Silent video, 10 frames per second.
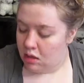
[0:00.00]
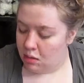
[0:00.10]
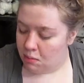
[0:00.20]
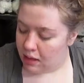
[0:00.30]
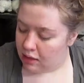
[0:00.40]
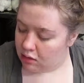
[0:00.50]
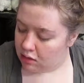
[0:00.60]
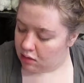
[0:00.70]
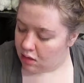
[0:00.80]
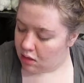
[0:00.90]
My
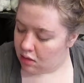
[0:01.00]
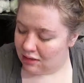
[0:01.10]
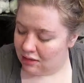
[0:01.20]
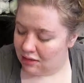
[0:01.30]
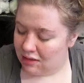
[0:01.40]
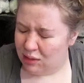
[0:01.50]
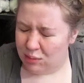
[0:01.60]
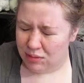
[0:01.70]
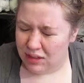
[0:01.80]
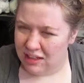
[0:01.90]

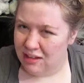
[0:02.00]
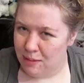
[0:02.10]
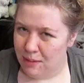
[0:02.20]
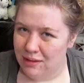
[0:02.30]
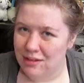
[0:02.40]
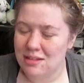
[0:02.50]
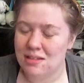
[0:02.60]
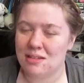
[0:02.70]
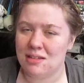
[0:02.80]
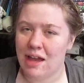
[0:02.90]
complaint about this
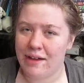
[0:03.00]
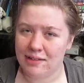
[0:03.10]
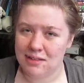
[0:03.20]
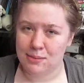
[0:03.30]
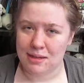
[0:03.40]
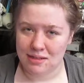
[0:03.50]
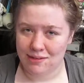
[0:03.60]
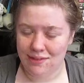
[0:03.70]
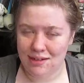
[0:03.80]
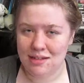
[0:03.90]
is how
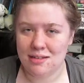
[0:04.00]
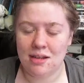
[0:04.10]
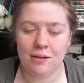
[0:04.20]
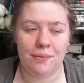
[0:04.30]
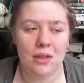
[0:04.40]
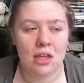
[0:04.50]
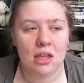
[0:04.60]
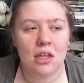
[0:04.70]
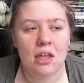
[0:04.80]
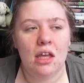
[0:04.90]
expensive it is. Now,
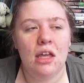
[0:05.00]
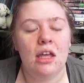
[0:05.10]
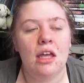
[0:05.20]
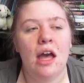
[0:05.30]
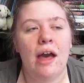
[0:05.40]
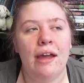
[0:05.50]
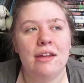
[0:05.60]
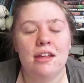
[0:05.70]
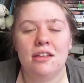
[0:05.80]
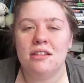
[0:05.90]

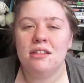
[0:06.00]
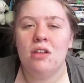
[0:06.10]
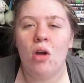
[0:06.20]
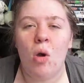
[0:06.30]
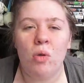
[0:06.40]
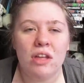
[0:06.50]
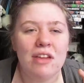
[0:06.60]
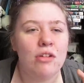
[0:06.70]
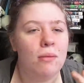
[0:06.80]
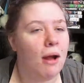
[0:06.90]
I only
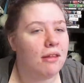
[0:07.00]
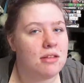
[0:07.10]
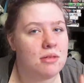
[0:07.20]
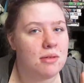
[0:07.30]
ever bought this